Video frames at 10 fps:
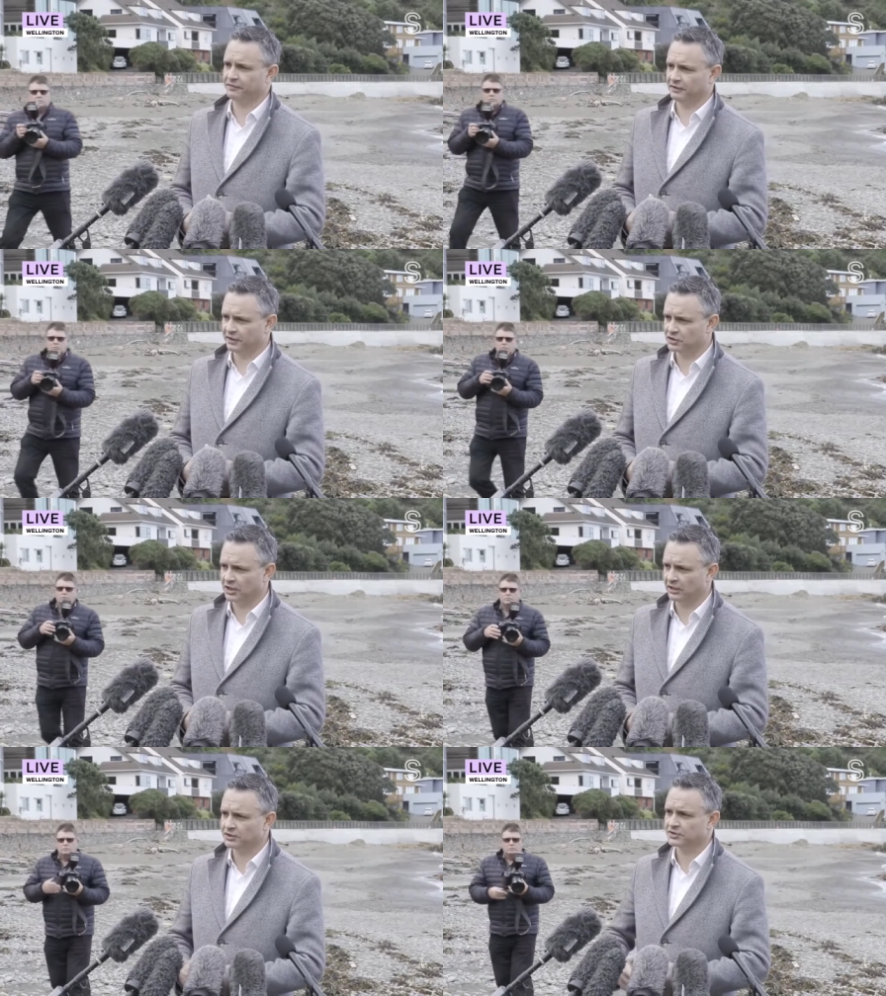funding
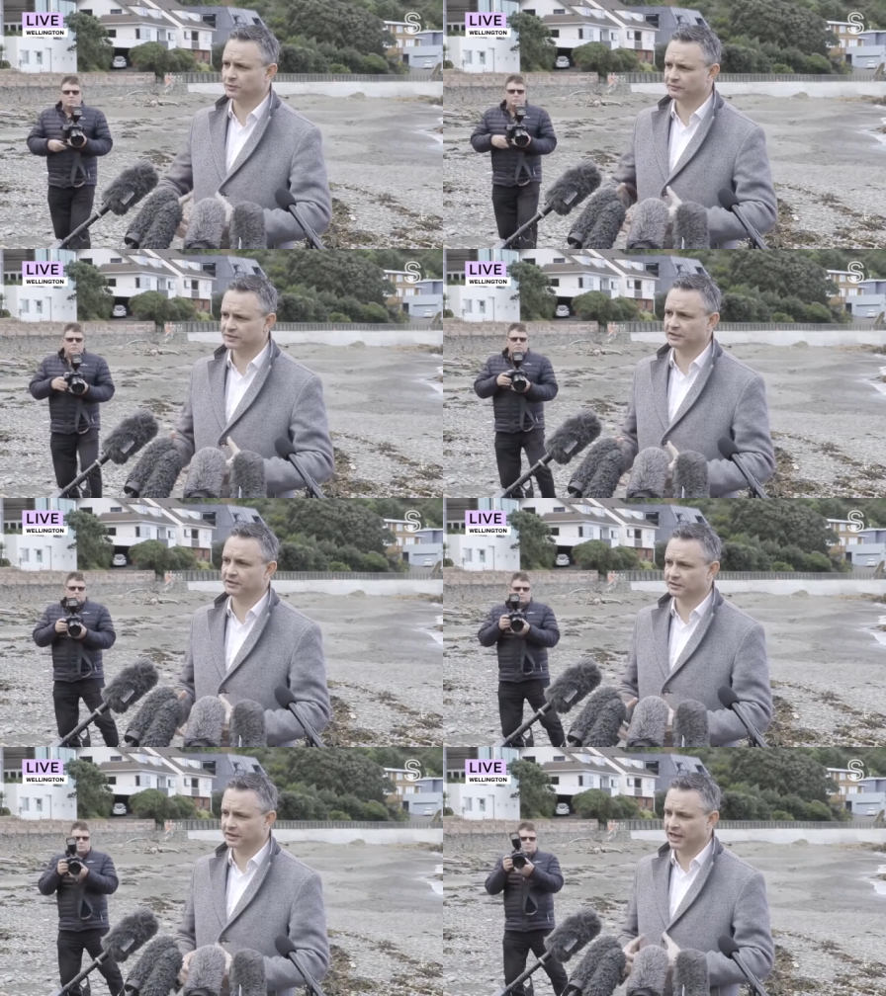challenge. So we've
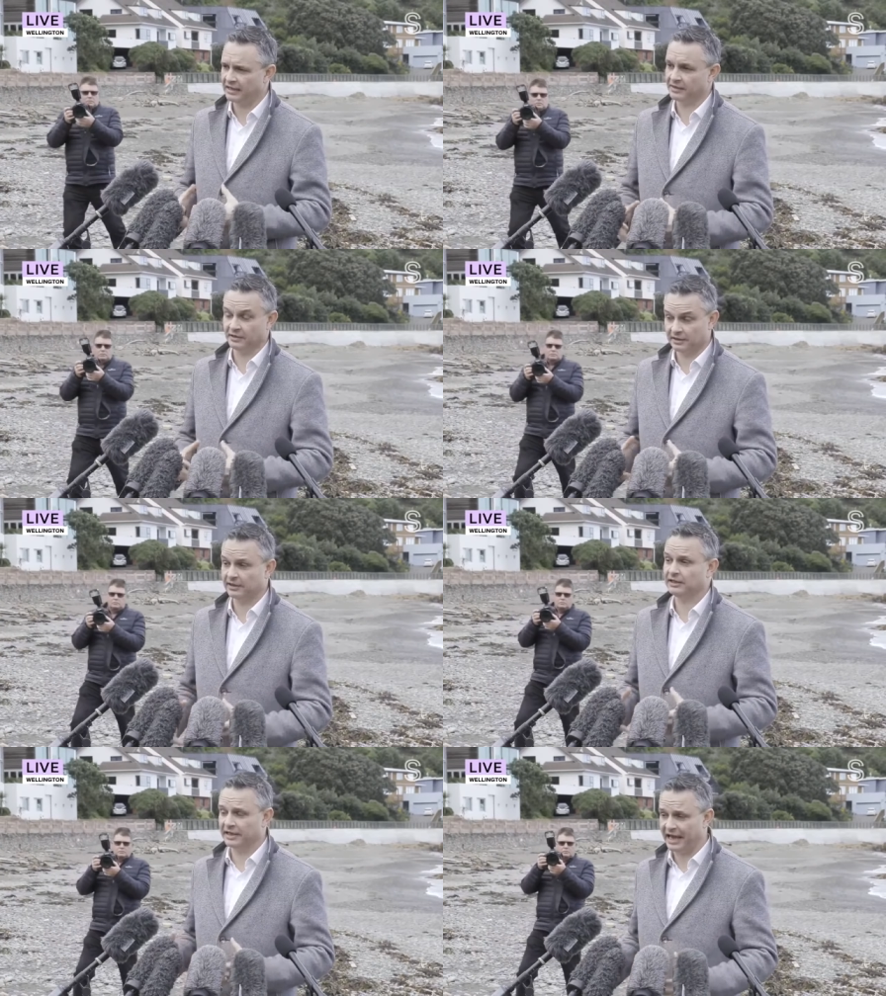said that there, ha- there
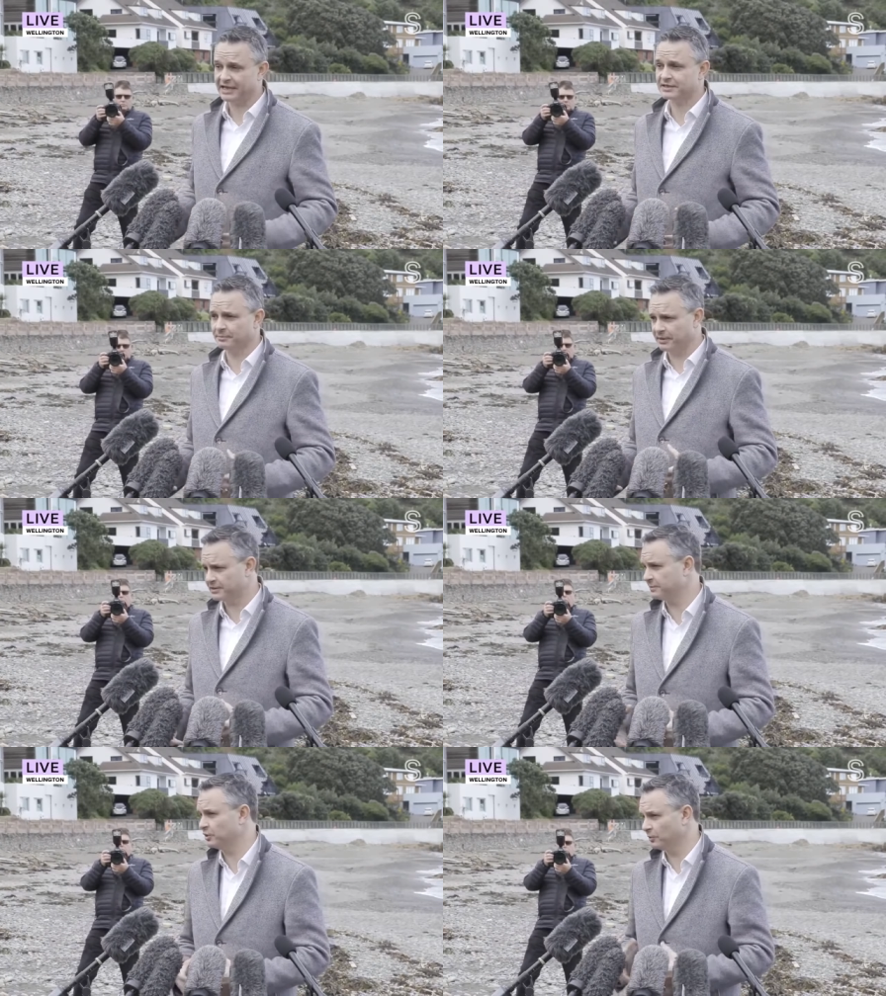clearly has to
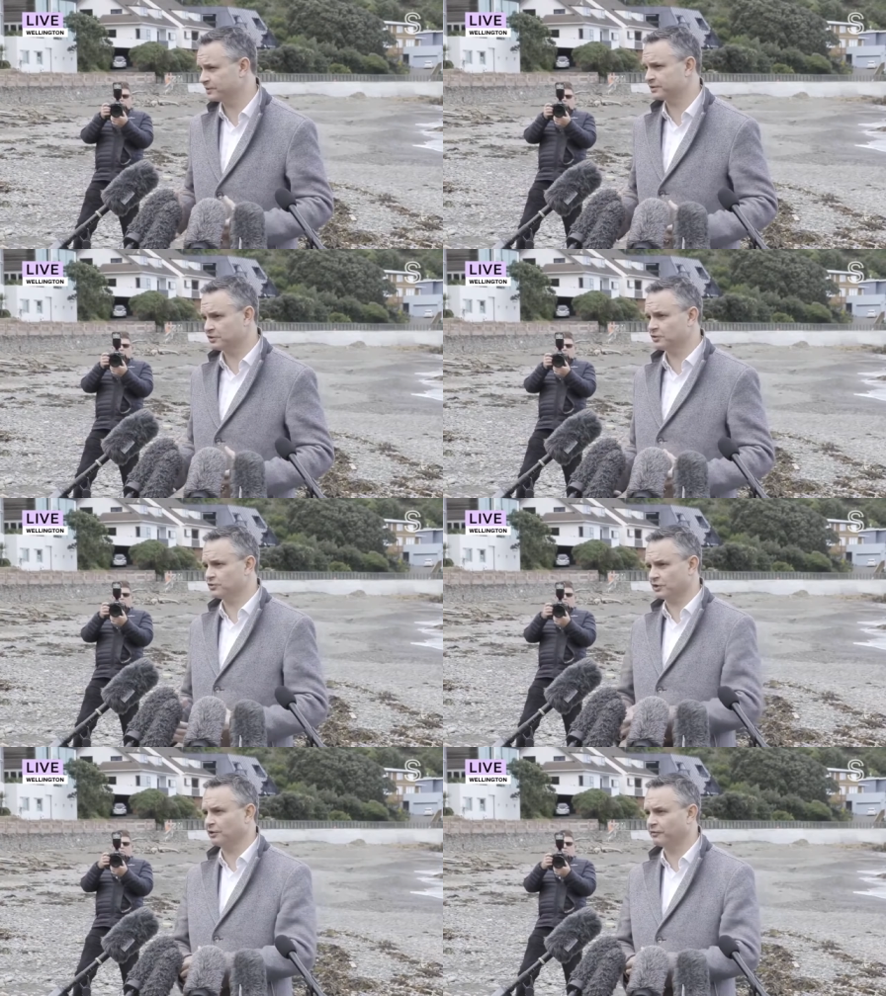be some new
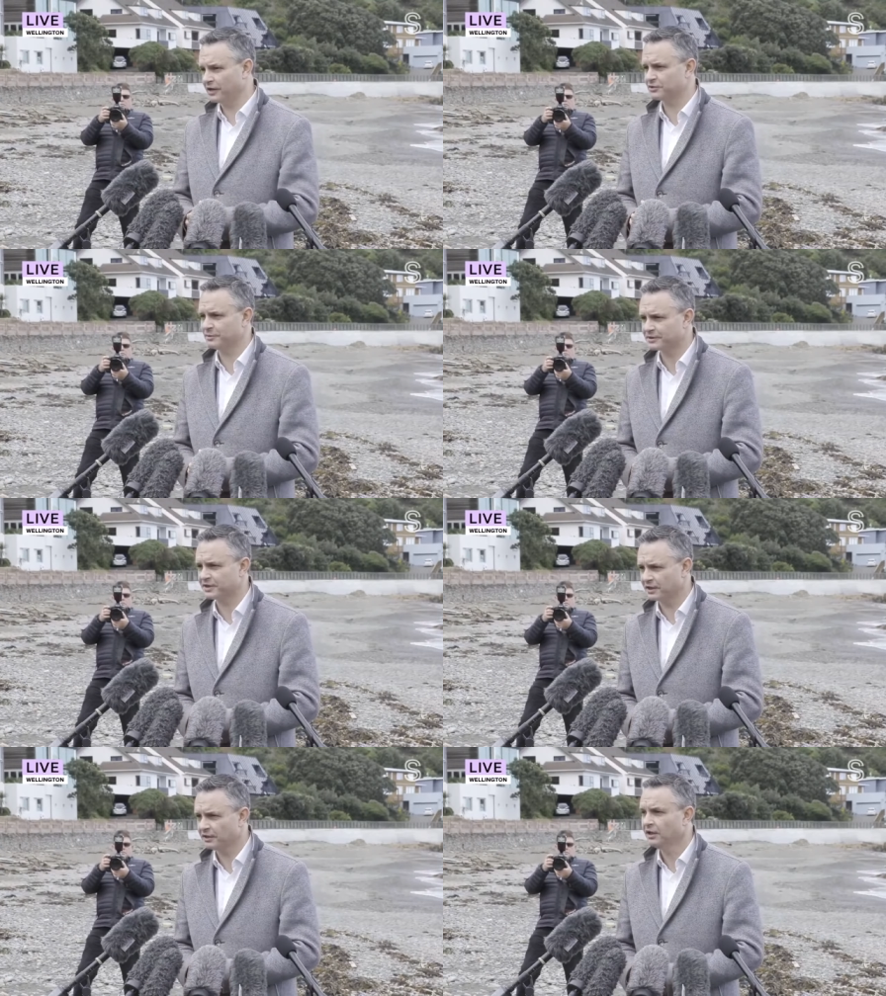institutional
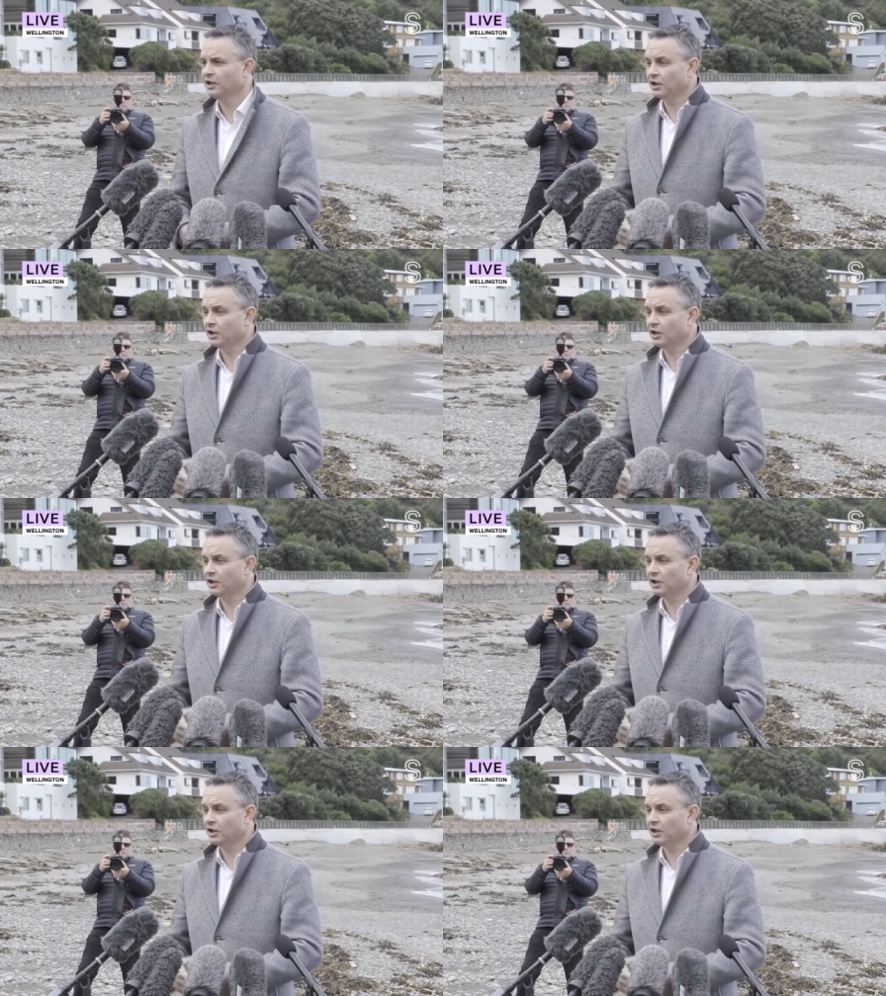arrangements there,